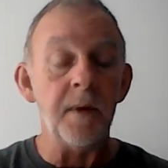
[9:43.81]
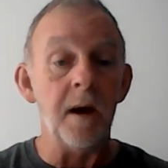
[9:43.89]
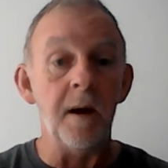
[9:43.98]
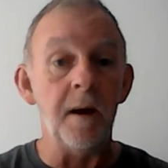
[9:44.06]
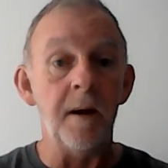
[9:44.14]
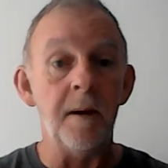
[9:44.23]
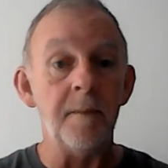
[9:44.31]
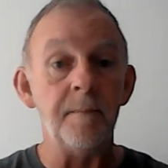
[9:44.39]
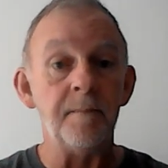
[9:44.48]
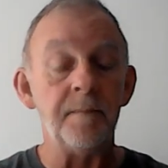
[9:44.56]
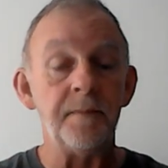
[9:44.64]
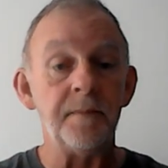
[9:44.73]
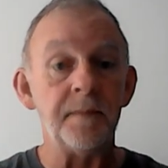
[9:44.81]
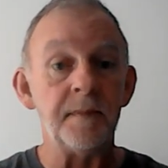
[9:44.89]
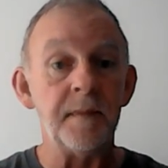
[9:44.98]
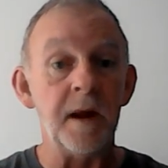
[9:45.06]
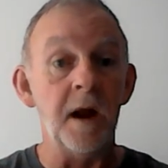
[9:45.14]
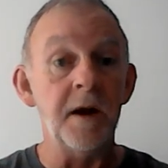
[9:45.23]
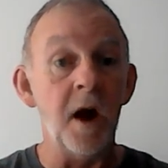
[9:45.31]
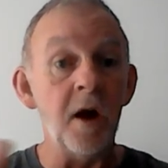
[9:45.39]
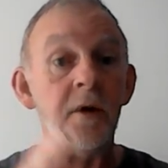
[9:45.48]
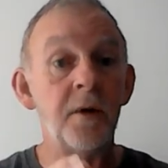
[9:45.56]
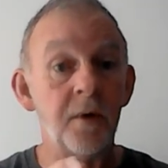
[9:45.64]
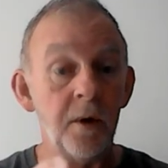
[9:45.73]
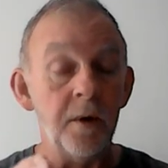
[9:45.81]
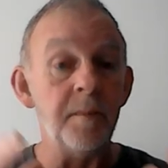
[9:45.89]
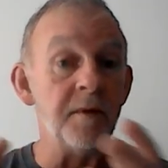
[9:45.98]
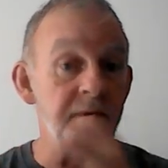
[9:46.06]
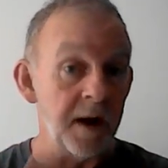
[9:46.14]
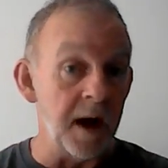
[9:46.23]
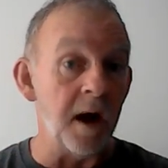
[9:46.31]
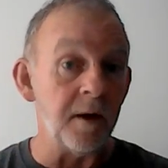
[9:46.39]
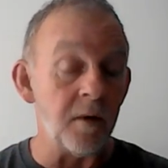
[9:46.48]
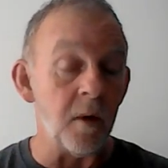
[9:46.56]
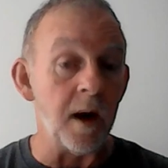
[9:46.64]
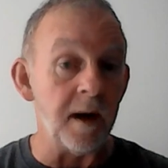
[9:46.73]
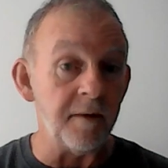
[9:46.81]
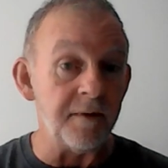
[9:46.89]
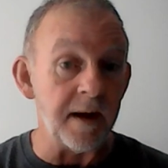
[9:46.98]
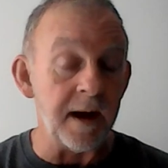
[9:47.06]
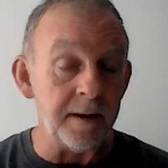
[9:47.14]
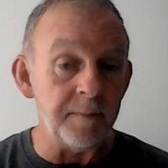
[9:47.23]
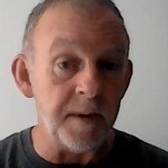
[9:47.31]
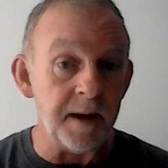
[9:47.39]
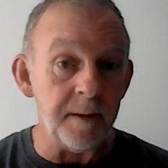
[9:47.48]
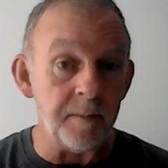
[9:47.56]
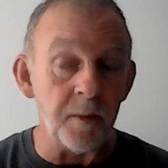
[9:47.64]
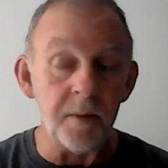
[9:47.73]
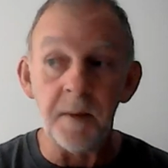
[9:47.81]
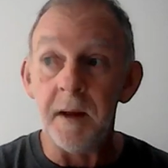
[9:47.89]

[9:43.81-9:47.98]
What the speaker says: another group of non-qualified people.